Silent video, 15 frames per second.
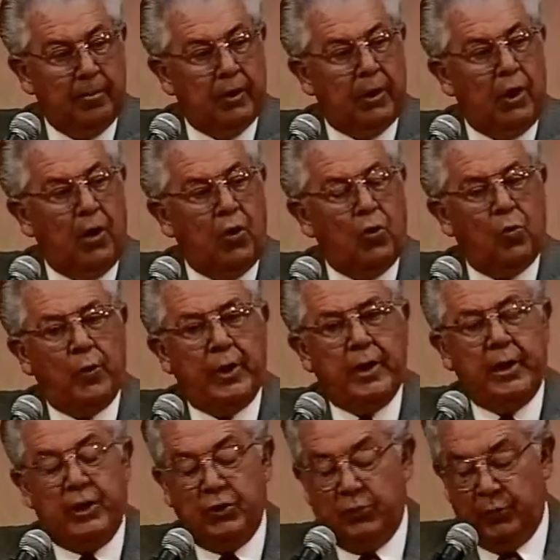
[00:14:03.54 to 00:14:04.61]

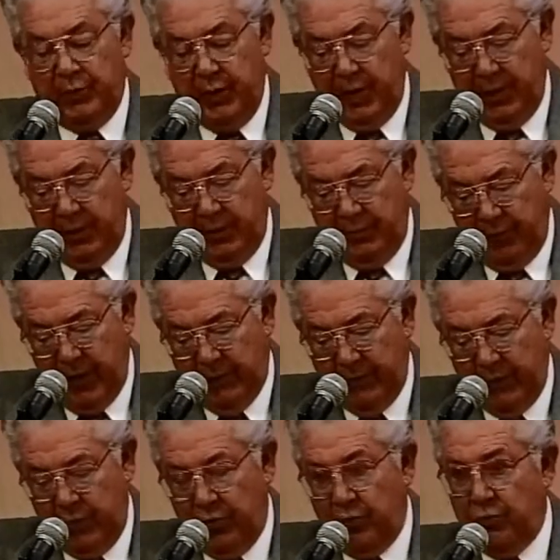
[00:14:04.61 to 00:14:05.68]
always within the
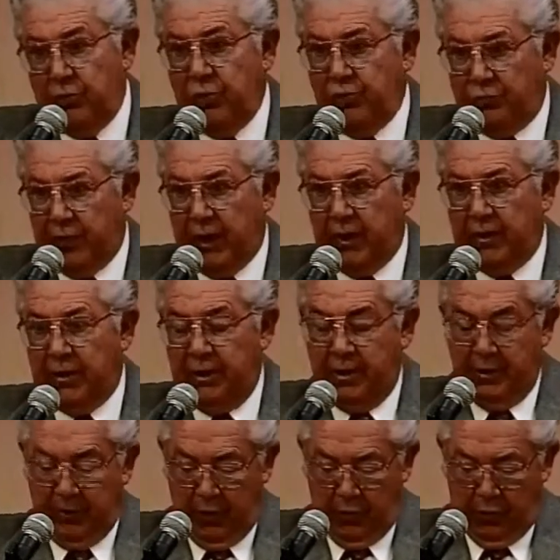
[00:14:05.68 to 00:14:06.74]
revenue neutrality
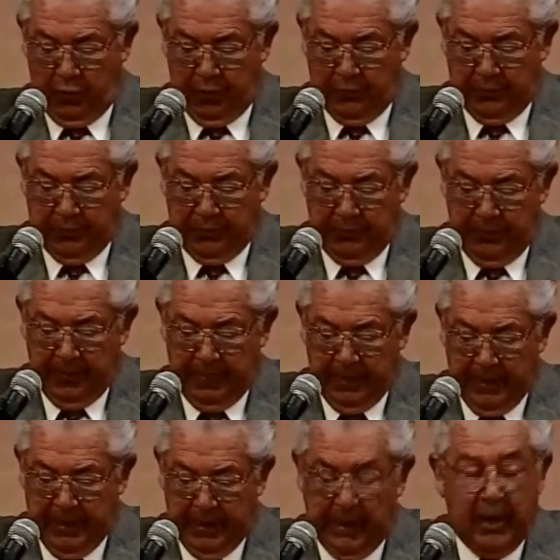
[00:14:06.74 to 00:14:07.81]
norm.
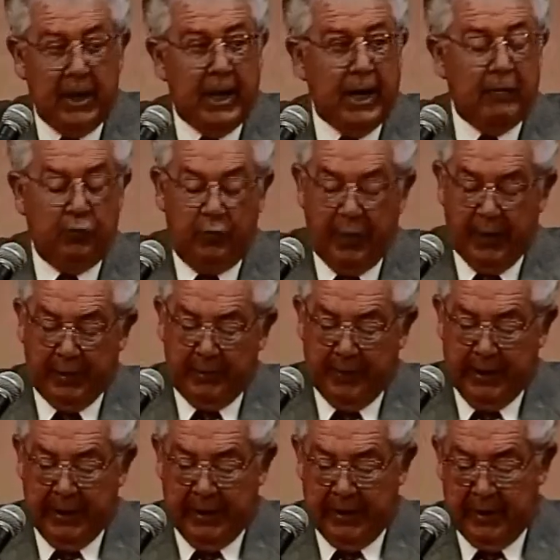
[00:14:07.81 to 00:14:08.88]
If we
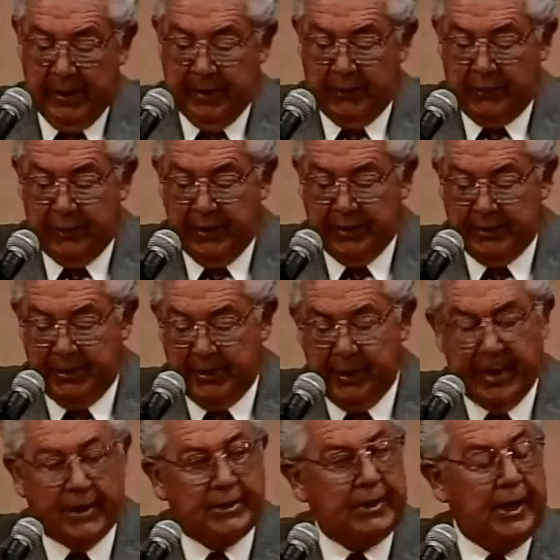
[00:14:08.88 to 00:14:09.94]
recommend an increase in
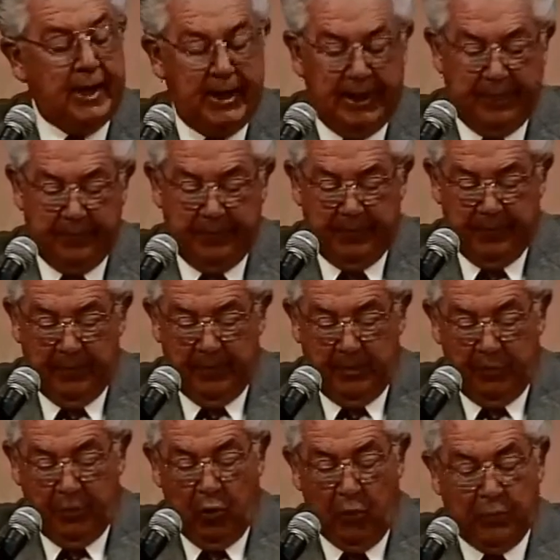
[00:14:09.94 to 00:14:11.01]
tax A, we
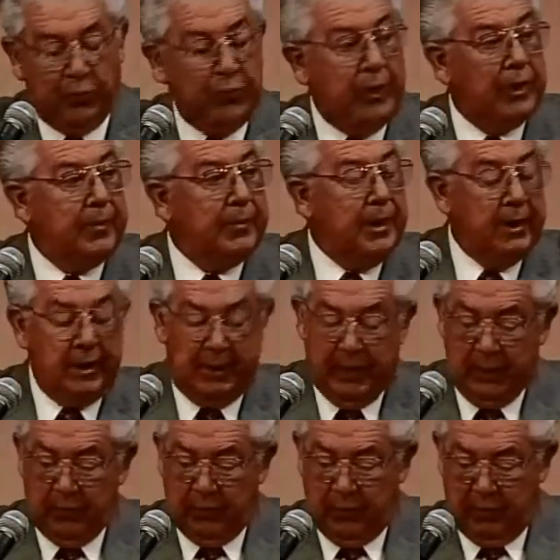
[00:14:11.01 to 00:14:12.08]
hope to recommend an
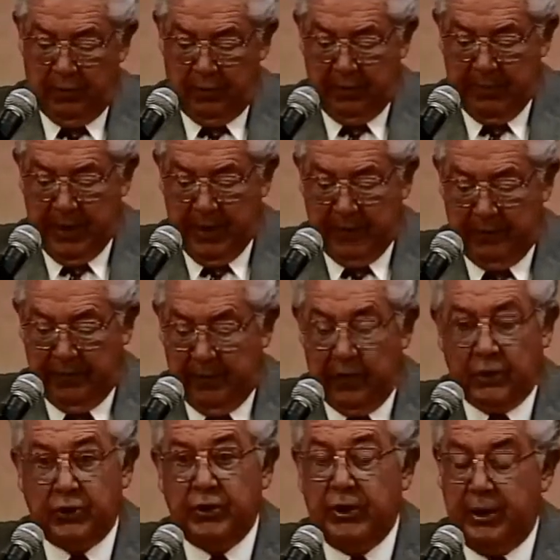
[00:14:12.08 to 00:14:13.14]
equal amount of
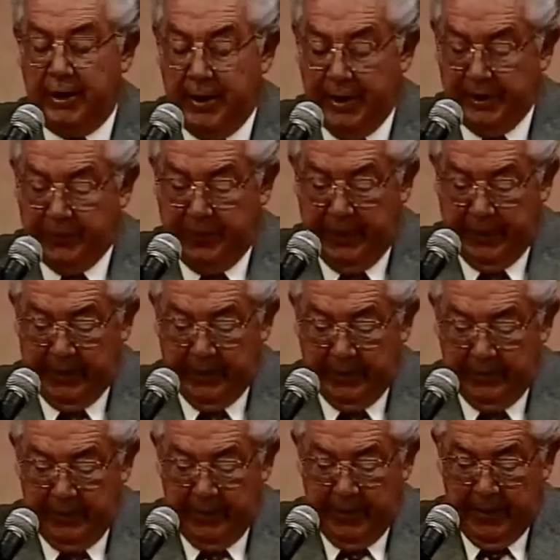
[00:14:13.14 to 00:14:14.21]
reduction in tax B,
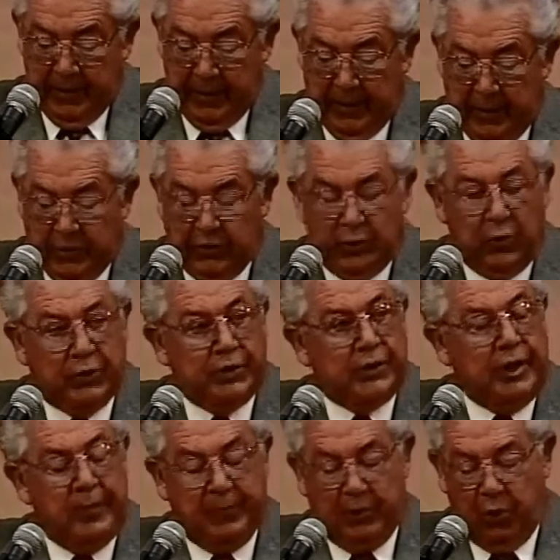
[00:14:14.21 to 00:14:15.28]
so as to
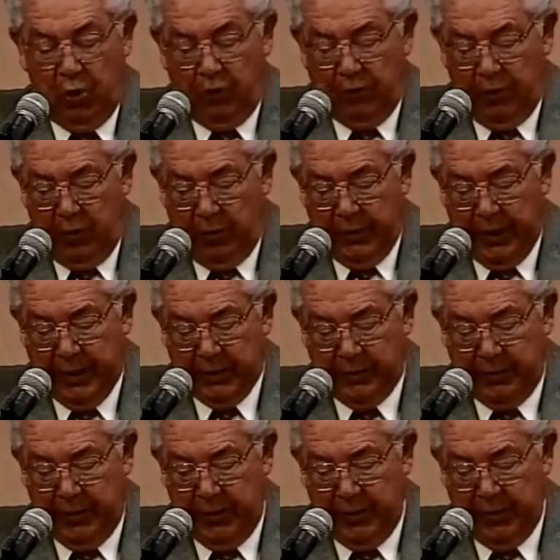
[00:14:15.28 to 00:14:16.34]
keep the overall tax
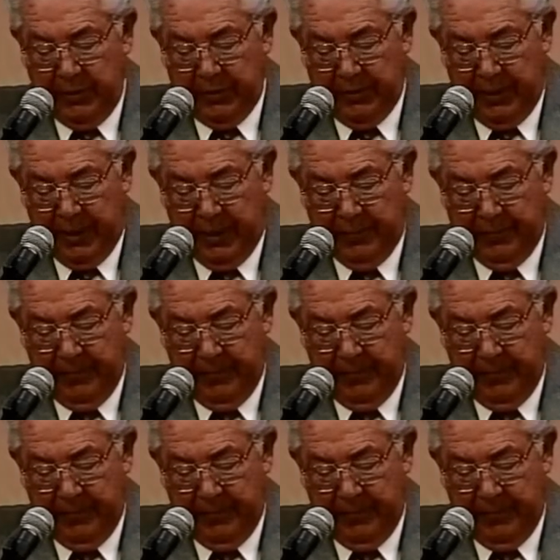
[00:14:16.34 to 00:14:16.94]
burden the same.